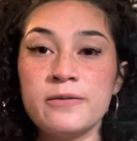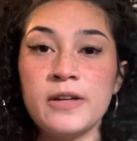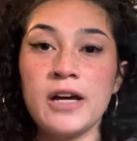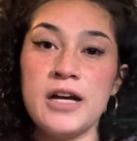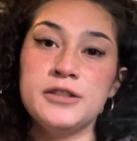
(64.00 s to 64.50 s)

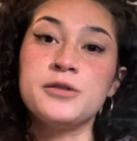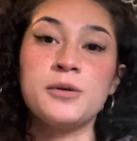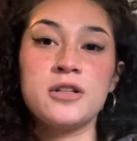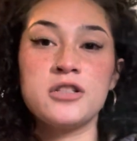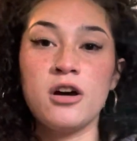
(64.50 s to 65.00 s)
Like, I just
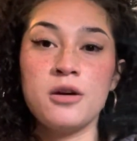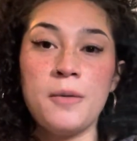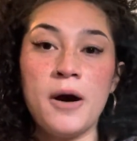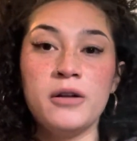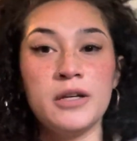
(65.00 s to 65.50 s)
want to talk
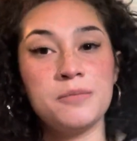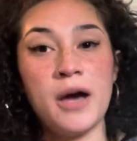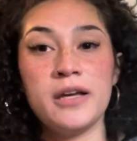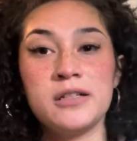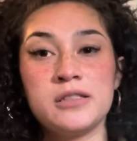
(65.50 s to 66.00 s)
about like
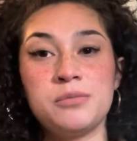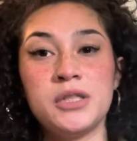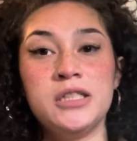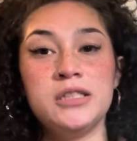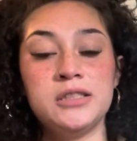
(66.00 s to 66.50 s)
my
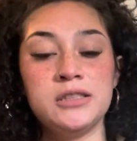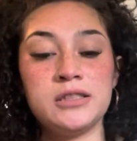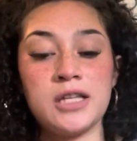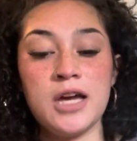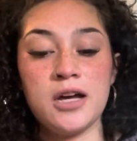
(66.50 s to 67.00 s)

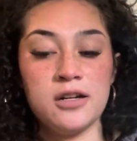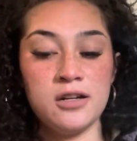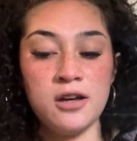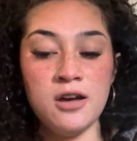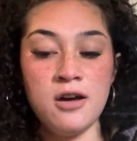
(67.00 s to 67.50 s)
experience and
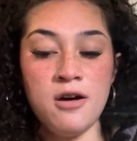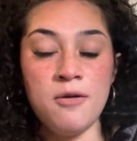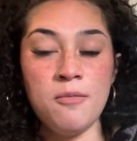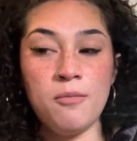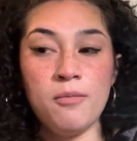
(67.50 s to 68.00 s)

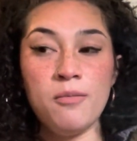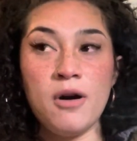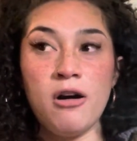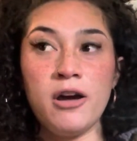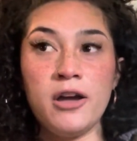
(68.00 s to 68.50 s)

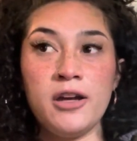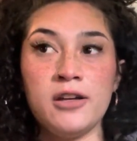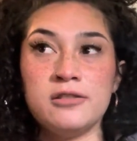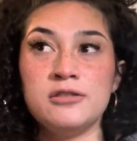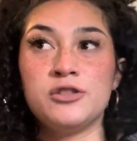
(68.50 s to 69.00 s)

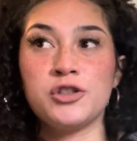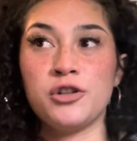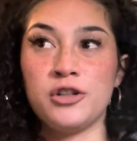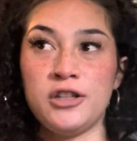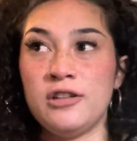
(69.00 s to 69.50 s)
my
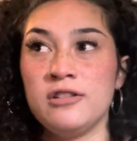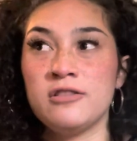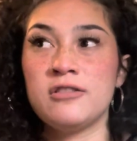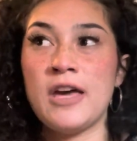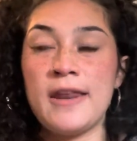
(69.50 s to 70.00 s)
journey
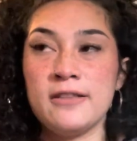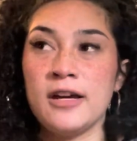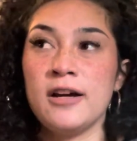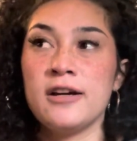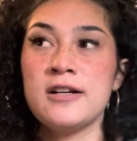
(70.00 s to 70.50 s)
getting
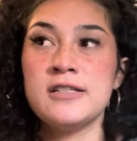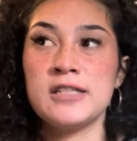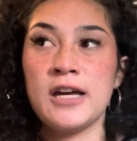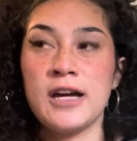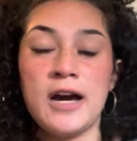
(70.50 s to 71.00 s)
there, because
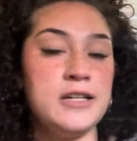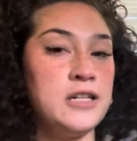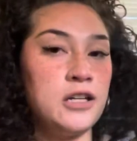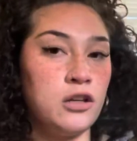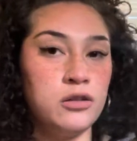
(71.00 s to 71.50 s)
like I
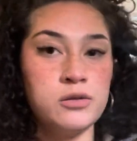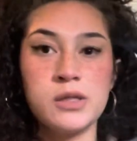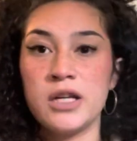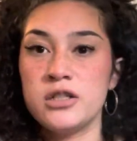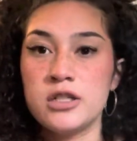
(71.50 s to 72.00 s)
didn't use
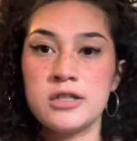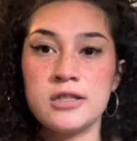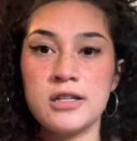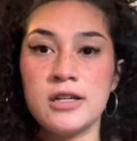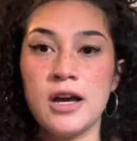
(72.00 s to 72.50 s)
an
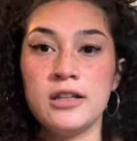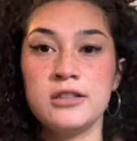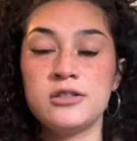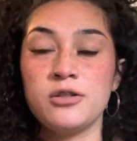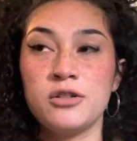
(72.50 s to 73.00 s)
agency. I
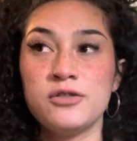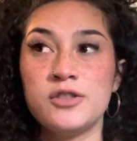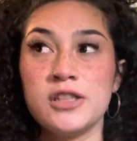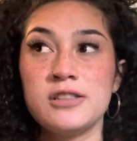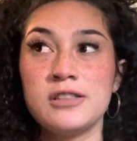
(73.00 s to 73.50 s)
sort of
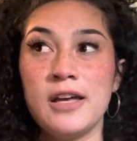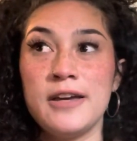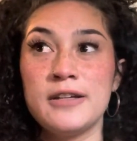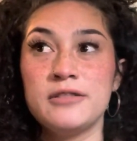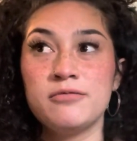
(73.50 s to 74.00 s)
just
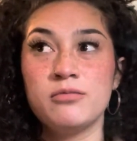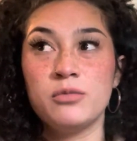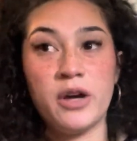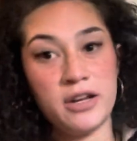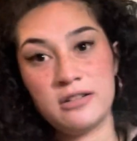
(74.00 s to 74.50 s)
like
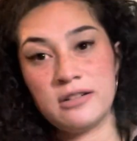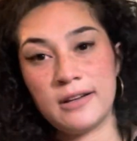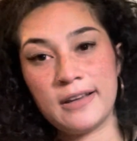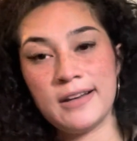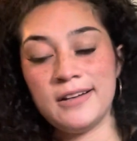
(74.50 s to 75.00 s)
went,
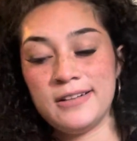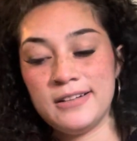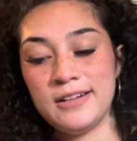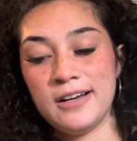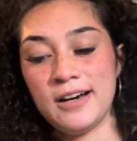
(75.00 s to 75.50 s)

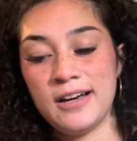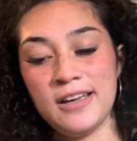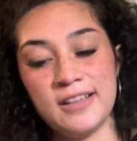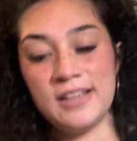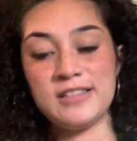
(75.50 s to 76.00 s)
and
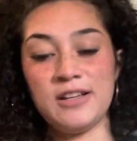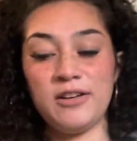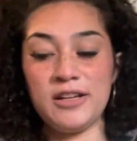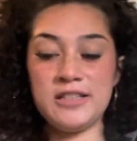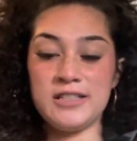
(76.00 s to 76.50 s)
I guess I'll
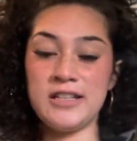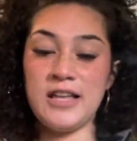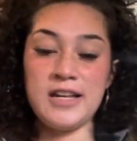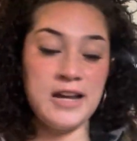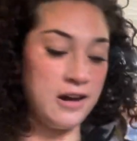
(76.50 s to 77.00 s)
get into
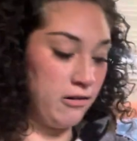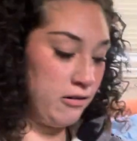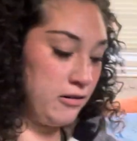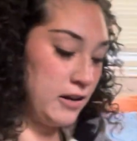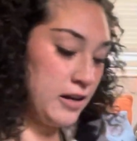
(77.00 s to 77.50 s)
that now.
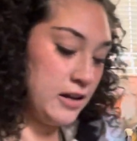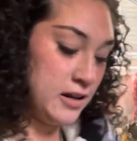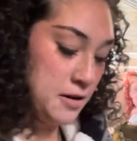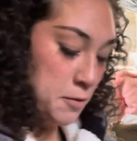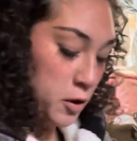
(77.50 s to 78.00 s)

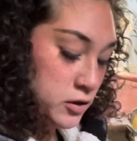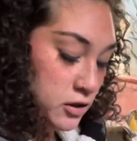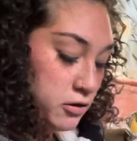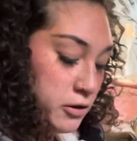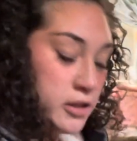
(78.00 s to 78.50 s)
And I'm
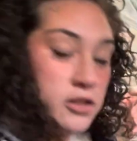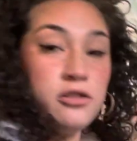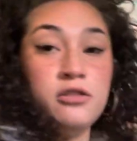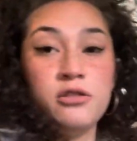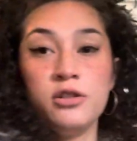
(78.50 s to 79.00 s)
also going
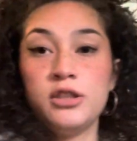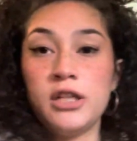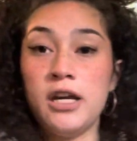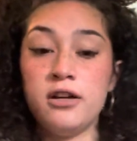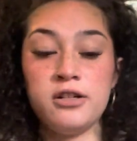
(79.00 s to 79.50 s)
to
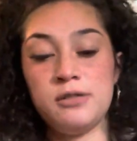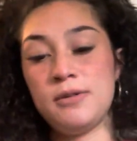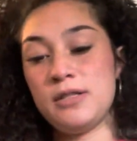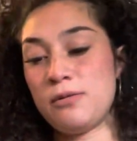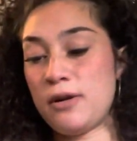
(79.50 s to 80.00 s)
crochet a
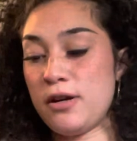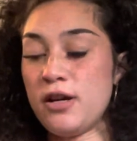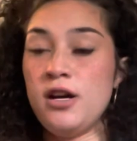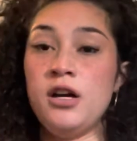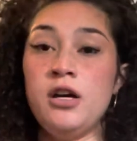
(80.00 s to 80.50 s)
Christmas sweater
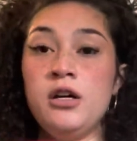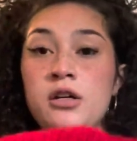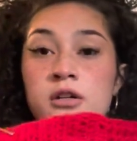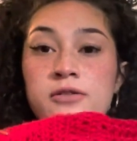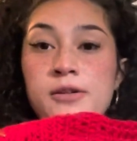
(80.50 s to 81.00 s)

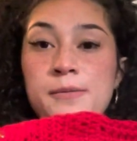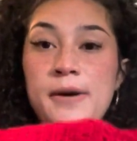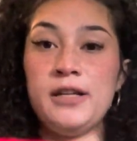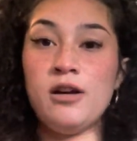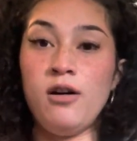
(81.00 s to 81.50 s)
for
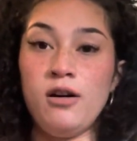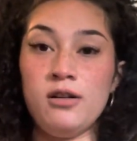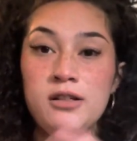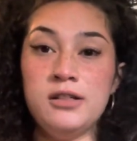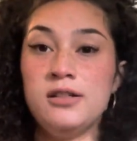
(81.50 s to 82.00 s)
my
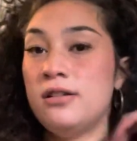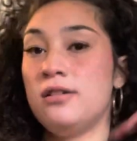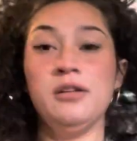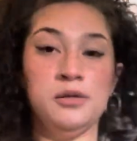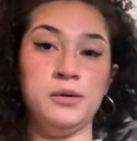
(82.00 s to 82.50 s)
dog
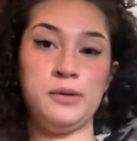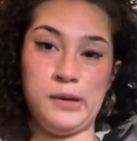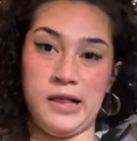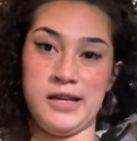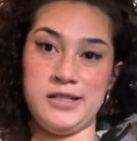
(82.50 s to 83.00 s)

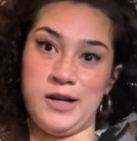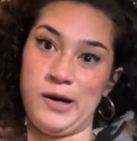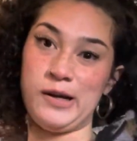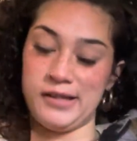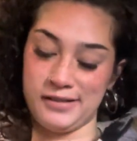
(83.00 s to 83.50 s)
while I
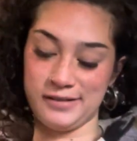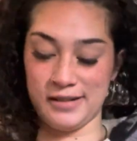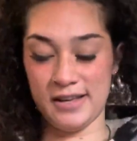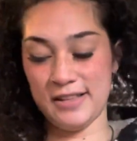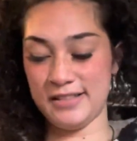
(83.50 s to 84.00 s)
talk,
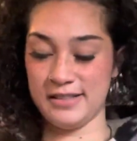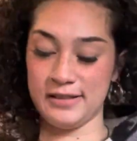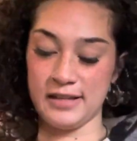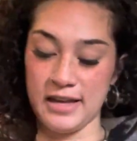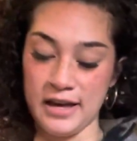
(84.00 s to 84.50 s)
because
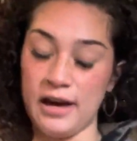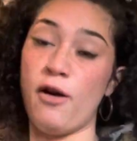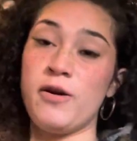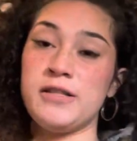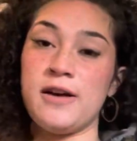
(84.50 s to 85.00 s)

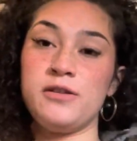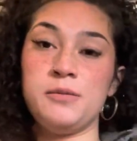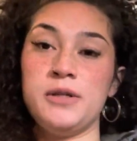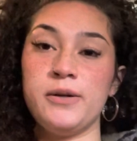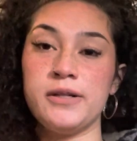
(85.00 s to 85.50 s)
I always have to
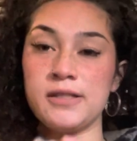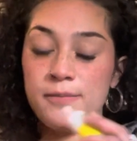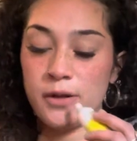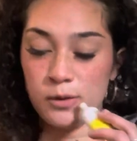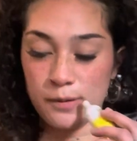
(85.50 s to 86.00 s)
be doing
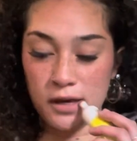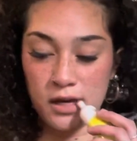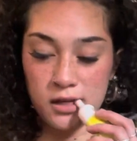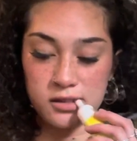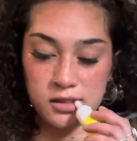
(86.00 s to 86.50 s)
something with my
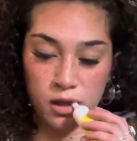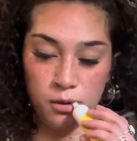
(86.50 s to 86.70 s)
hands.